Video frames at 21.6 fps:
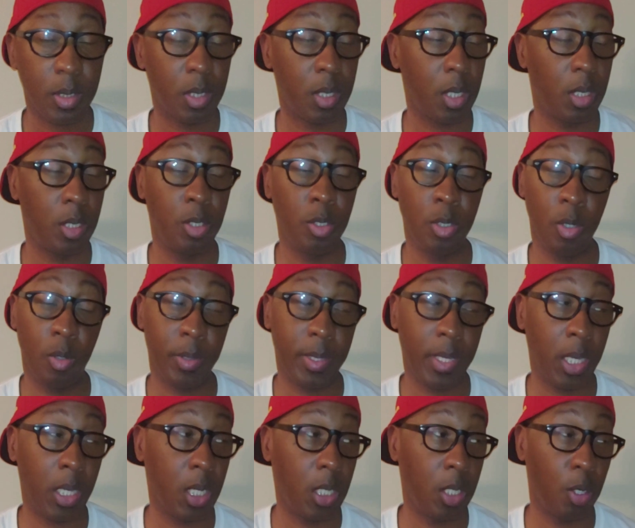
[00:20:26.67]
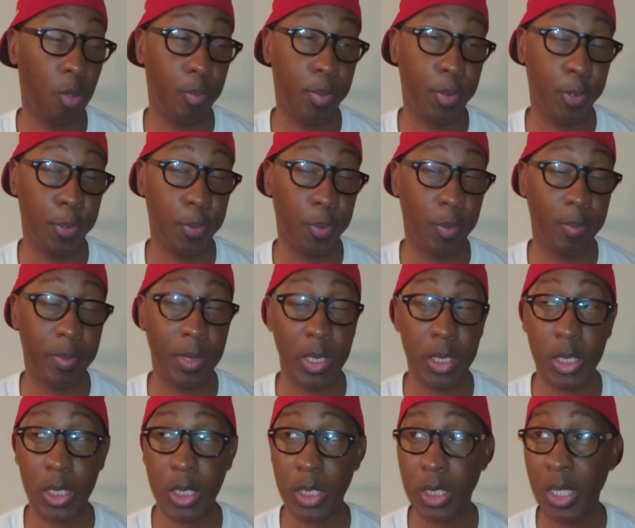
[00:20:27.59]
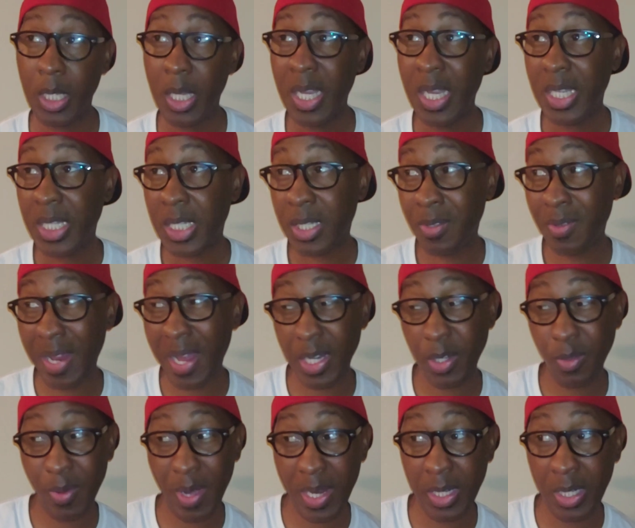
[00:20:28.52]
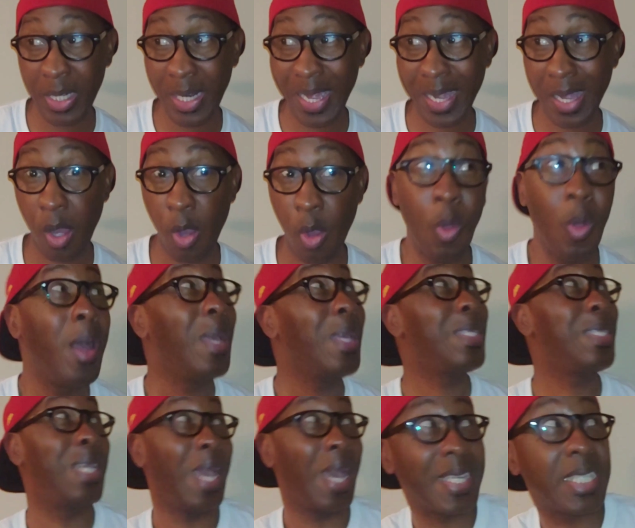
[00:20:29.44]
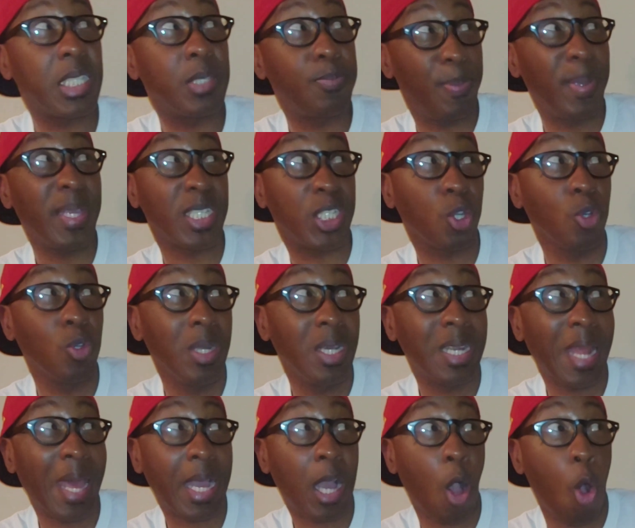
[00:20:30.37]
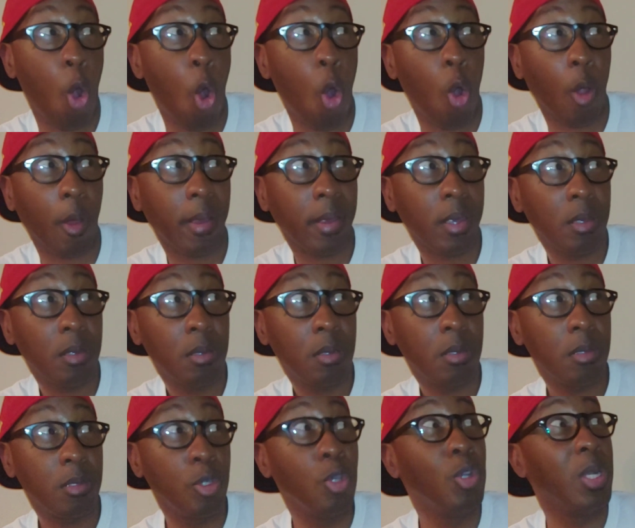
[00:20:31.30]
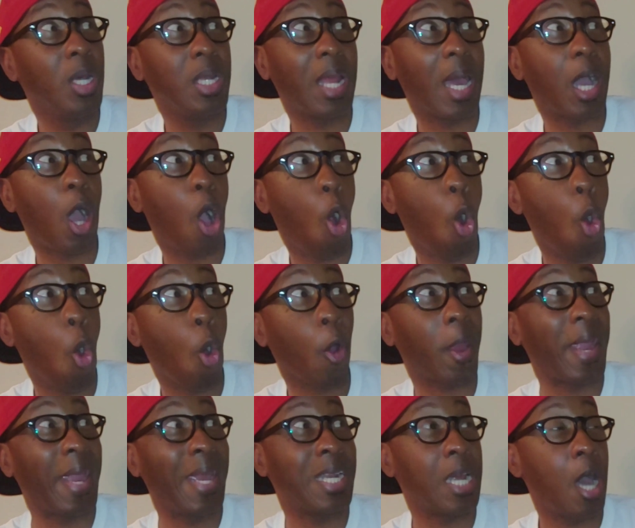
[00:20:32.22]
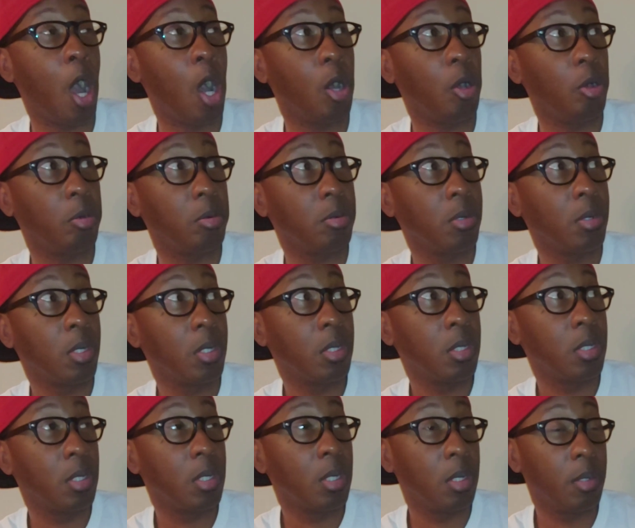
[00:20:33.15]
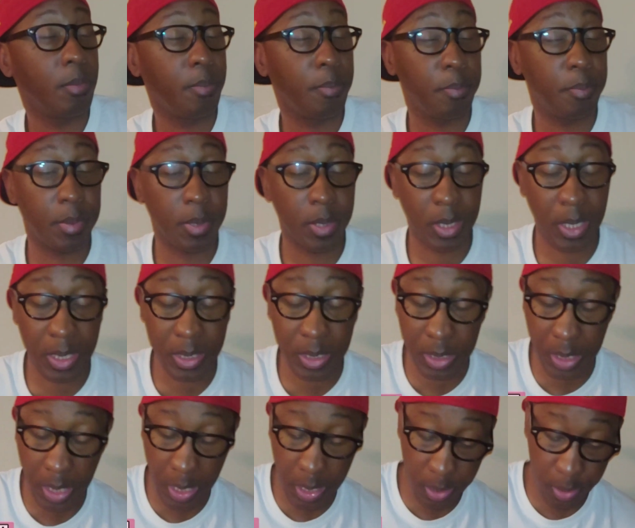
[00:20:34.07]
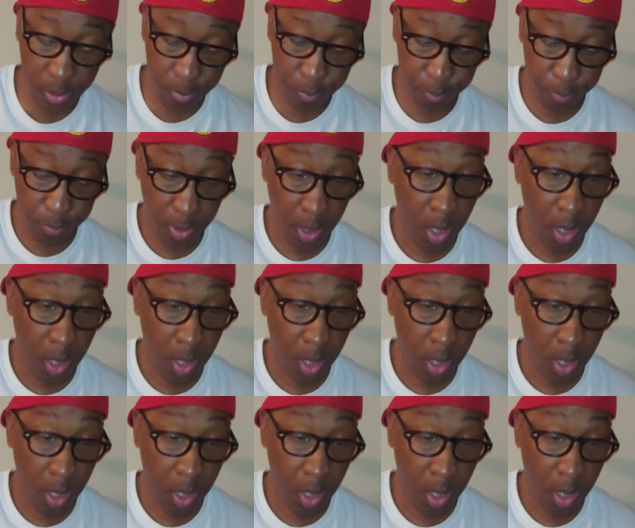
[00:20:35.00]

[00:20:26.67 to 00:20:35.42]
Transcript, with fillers: Cause you know KK don't pull no punches. She like, do I look like a hoe? Yes, bitch, you look like a whore. You look like a whore and a hoe. But that's not,